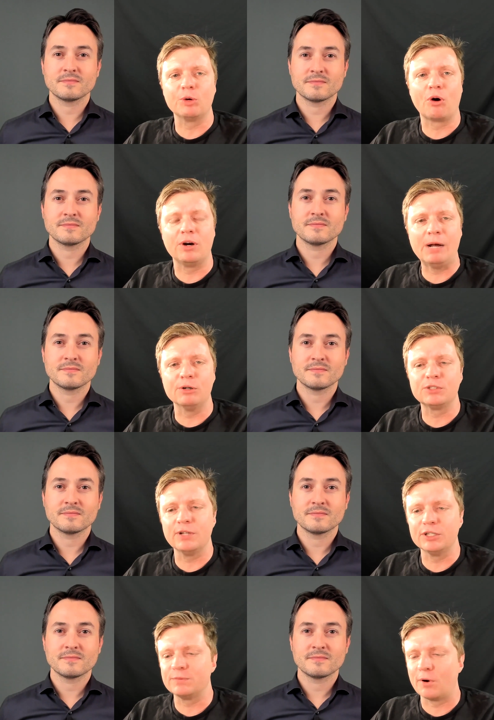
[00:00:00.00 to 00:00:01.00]
Speaker 1: you are now
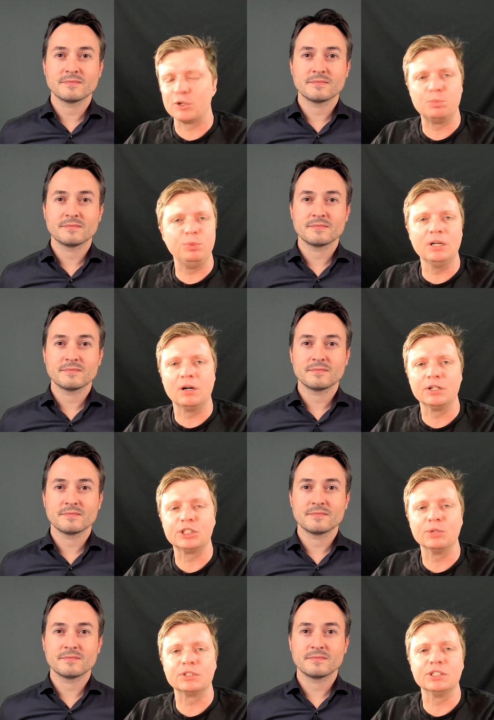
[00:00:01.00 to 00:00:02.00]
as, as far as being on
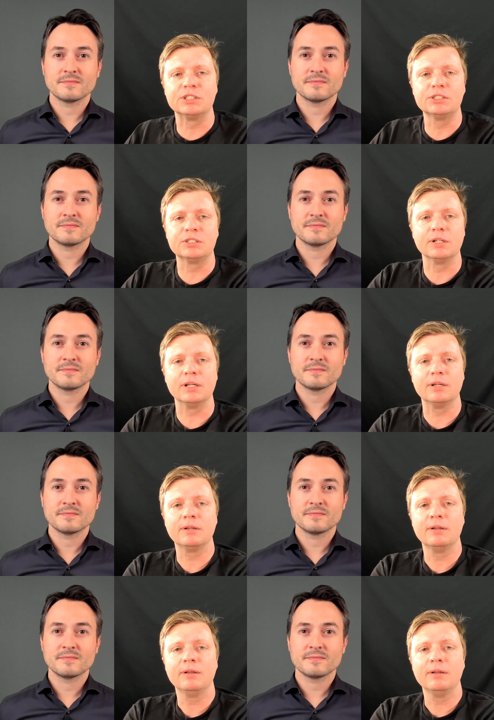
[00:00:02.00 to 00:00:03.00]
shows consistently?
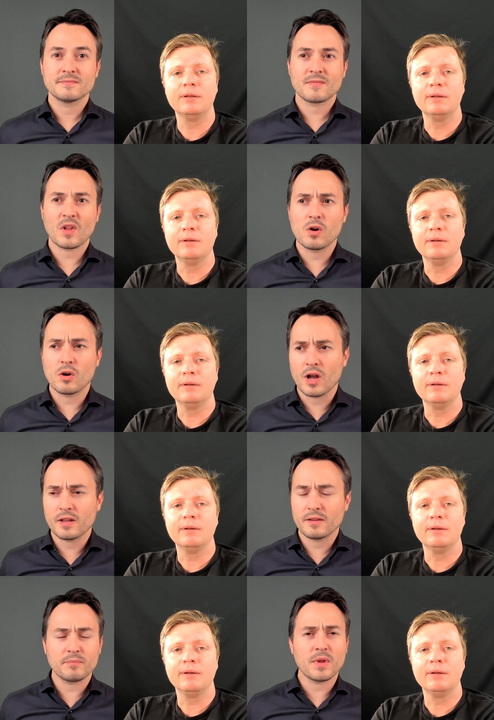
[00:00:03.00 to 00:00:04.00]
Speaker 2: Oh,
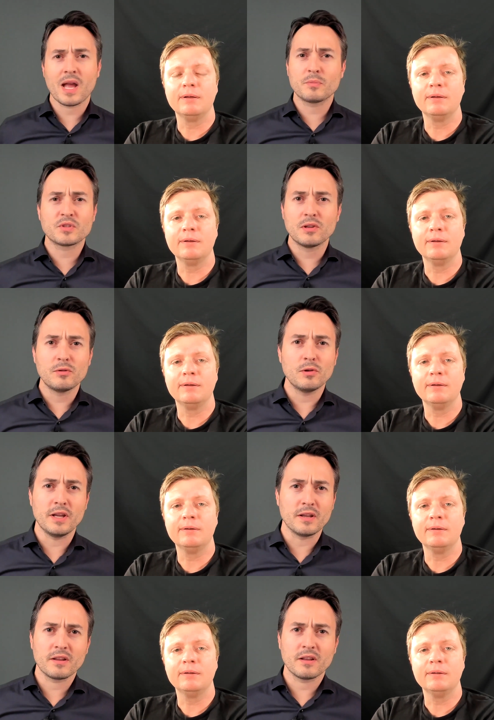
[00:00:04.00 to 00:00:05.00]

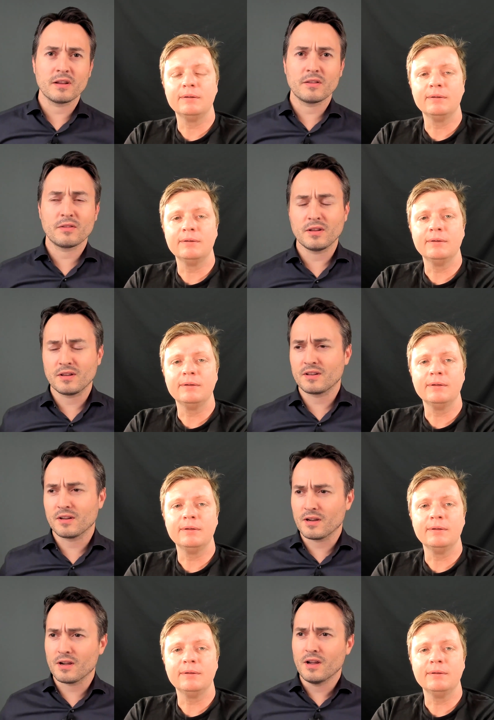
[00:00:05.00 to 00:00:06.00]
absolutely, and I think
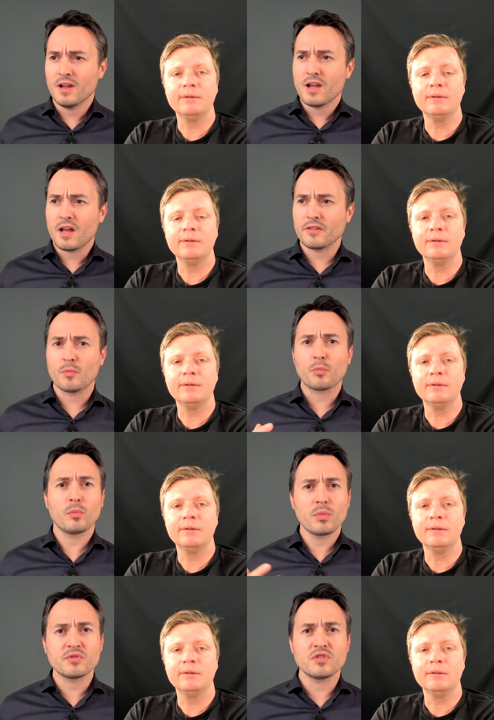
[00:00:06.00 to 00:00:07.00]
uh, I think the
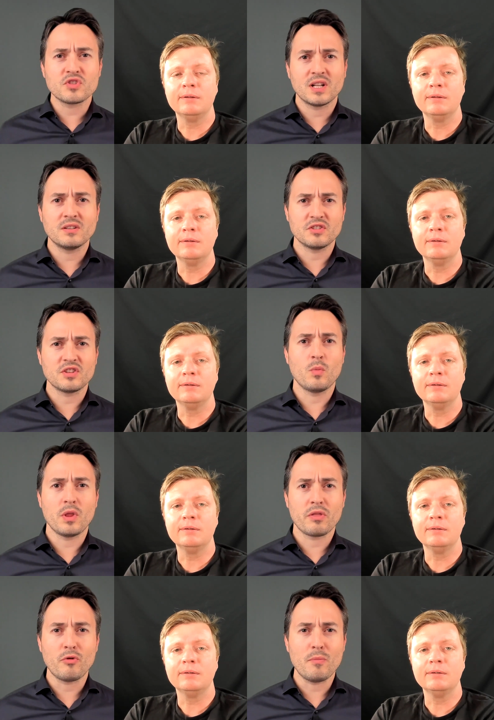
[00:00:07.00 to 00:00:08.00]
problems and challenges I
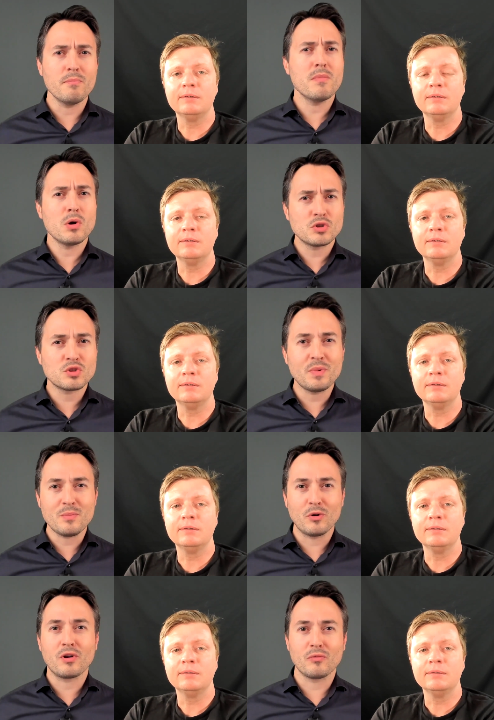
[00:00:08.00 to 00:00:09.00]
went through, most
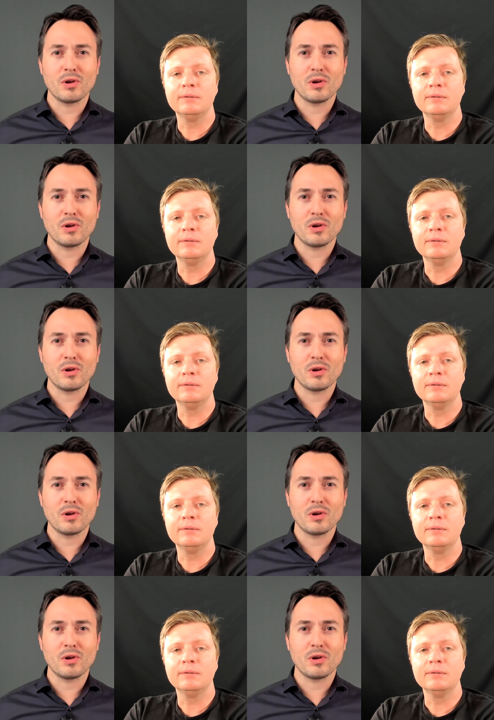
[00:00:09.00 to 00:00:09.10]
people can